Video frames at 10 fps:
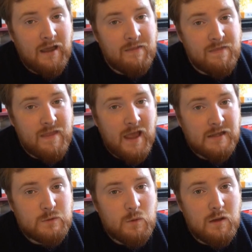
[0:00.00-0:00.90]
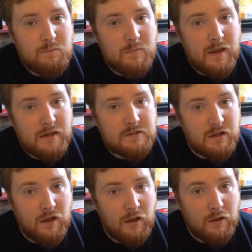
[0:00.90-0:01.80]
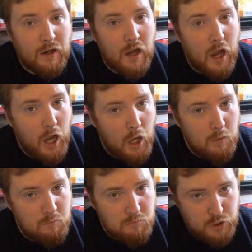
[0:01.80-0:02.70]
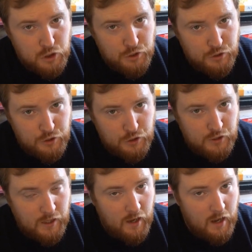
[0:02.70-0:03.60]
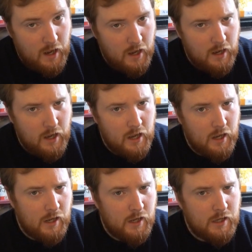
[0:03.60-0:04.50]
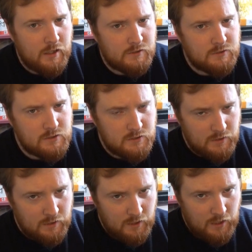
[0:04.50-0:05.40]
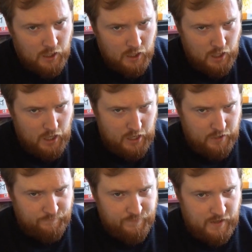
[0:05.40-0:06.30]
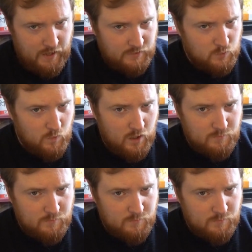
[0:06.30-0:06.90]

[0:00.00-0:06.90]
and that's what makes her Gumby cat. And that's